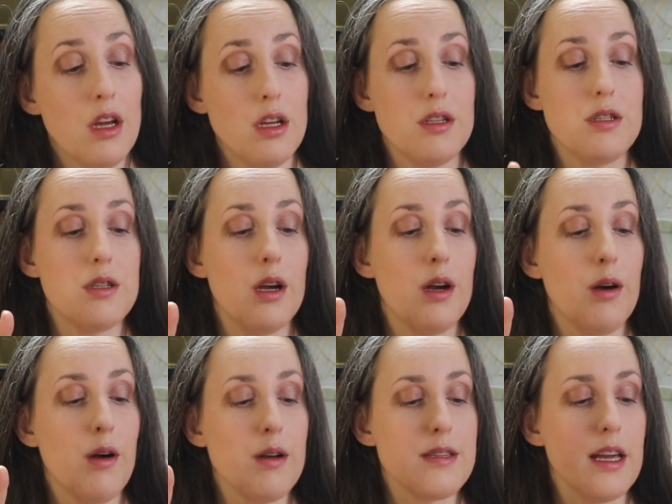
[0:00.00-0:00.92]
So
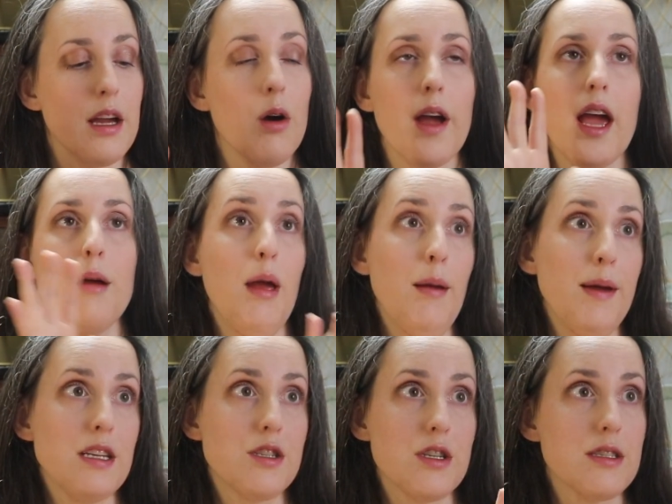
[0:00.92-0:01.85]
I was like, okay, maybe
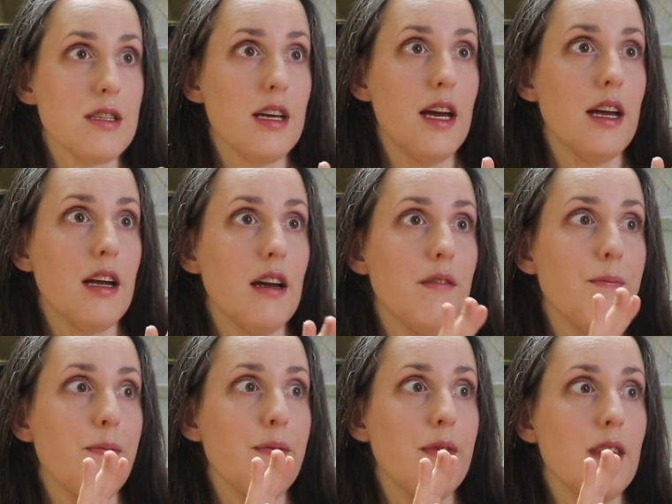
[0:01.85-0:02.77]
it's just like,
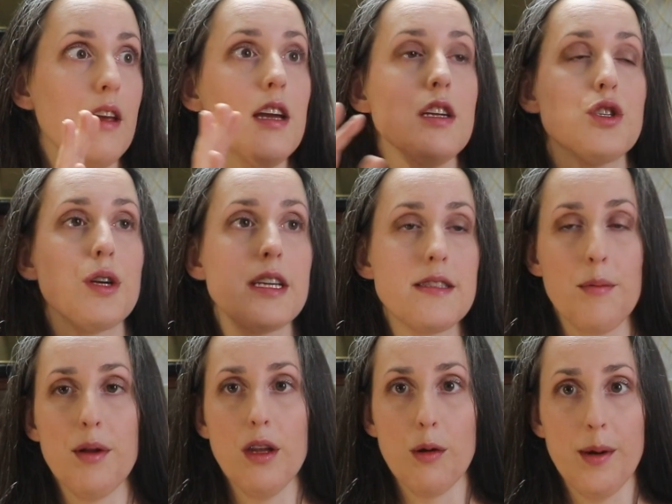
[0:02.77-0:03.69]
it shrinks up
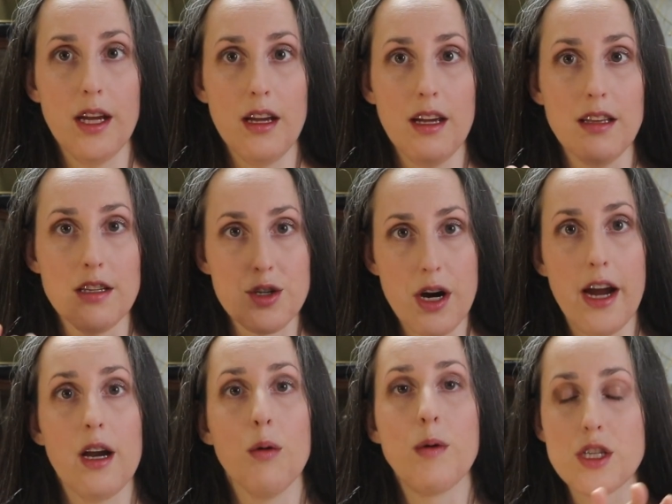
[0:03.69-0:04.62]
a little bit in the
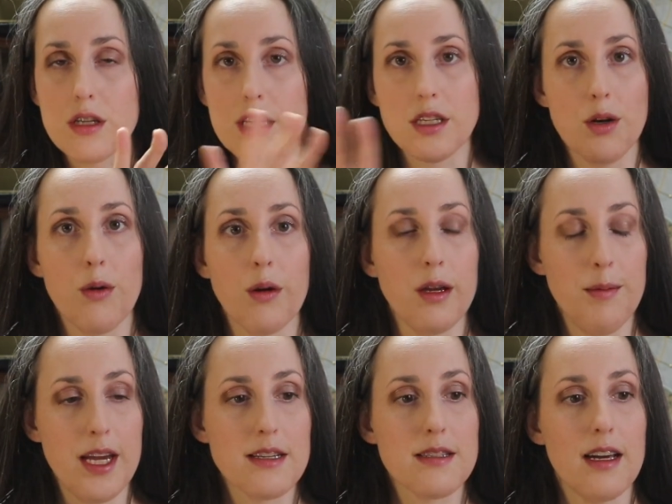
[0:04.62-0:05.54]
dryer, which like totally
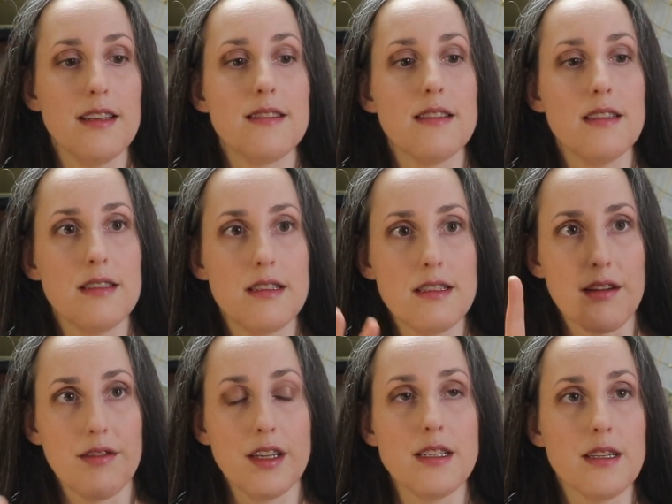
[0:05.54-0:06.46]
makes sense. It
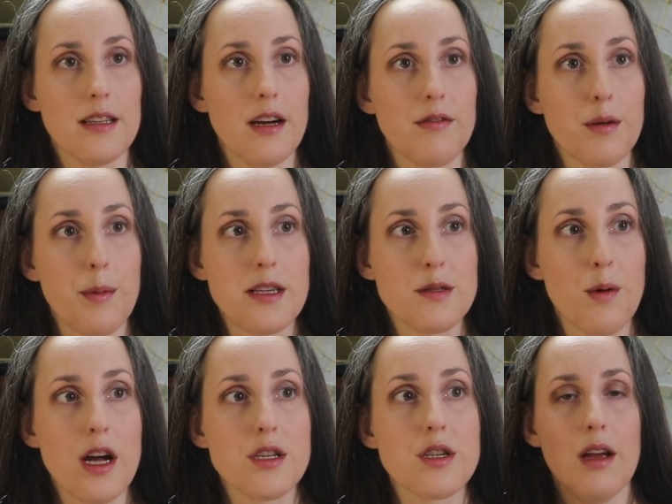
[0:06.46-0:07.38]
definitely did that for my
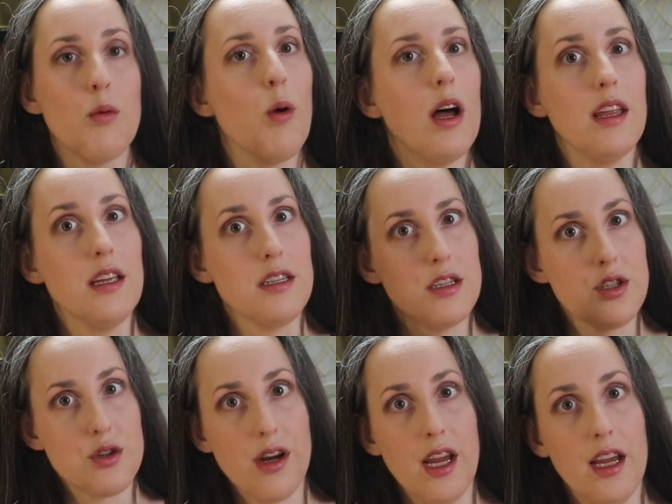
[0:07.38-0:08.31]
swatch. And while it did
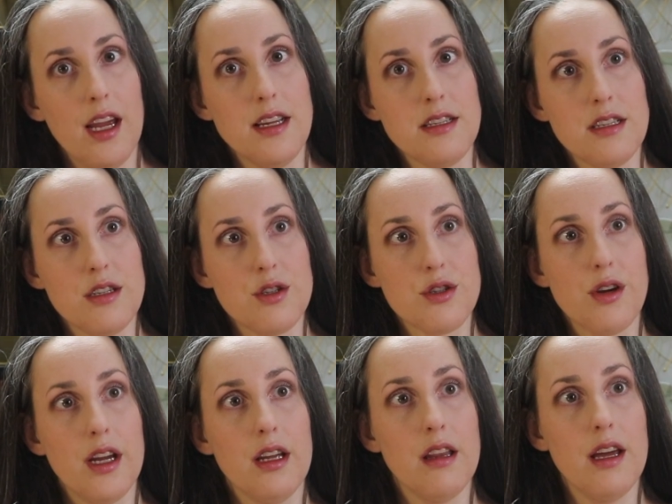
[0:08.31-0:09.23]
shrink, it didn't
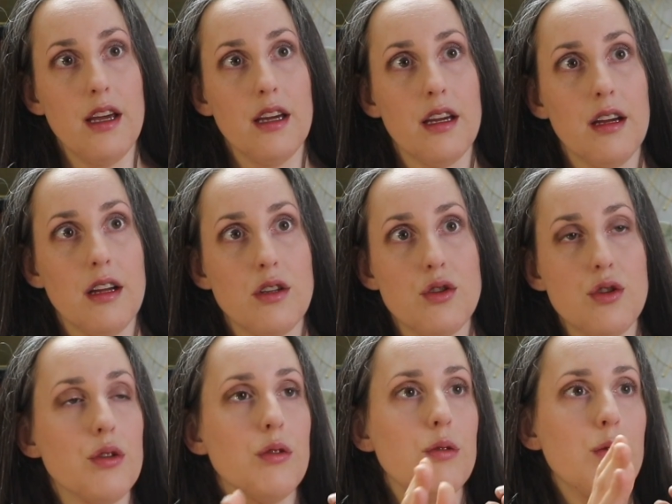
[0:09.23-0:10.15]
shrink like
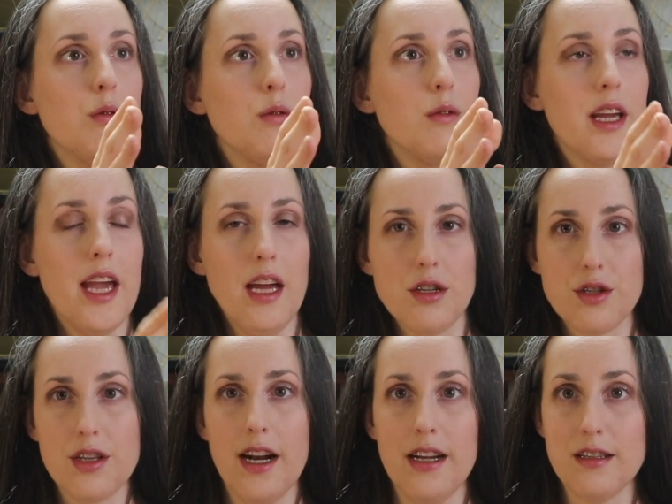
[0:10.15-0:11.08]
to the gauge
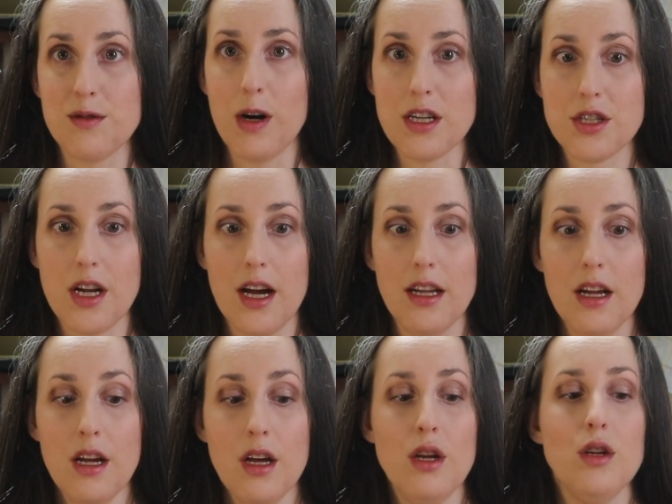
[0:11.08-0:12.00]
that I had swatched at.
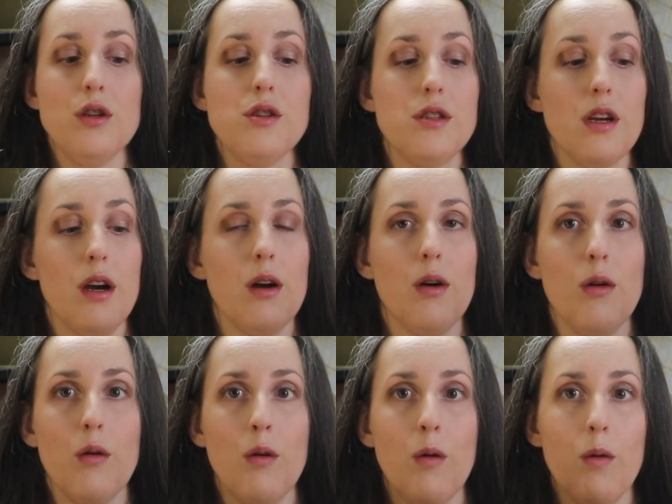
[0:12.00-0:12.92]

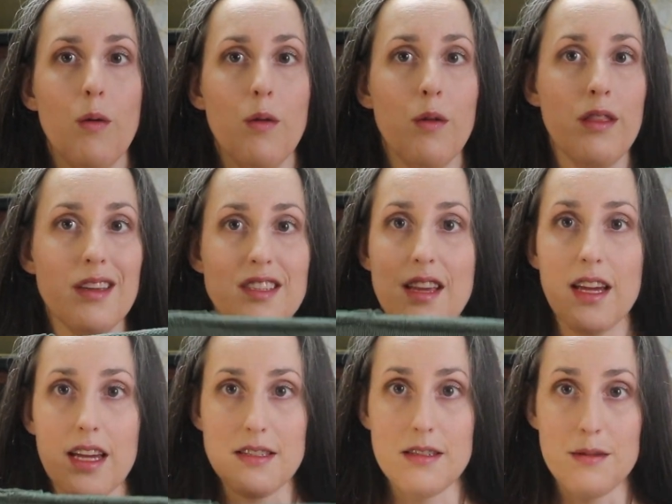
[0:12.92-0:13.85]
So this, I
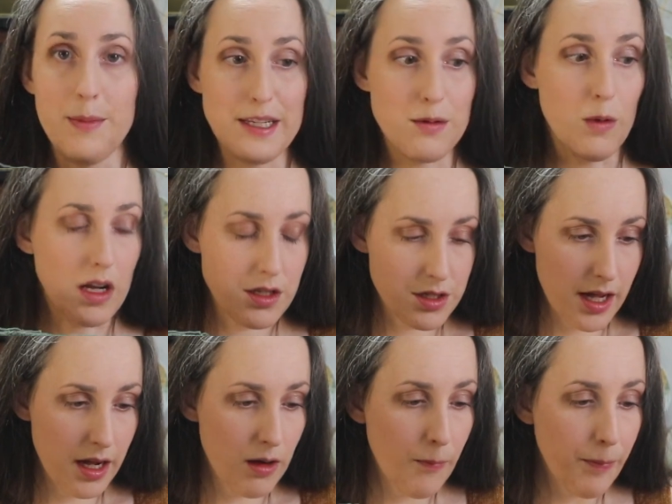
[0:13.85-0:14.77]
guess, is my swatch
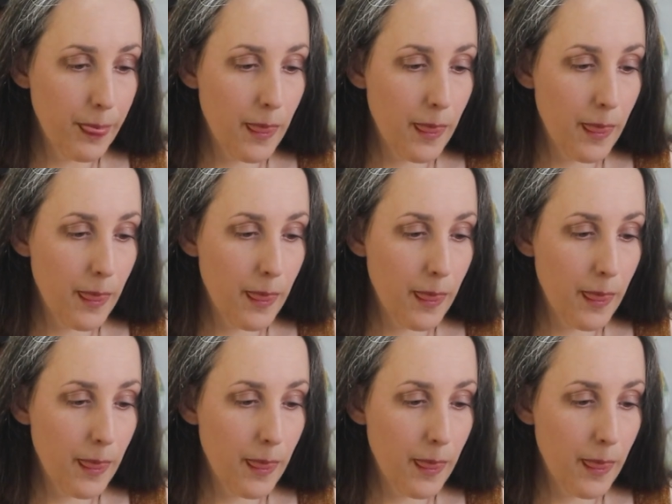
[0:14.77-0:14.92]
now.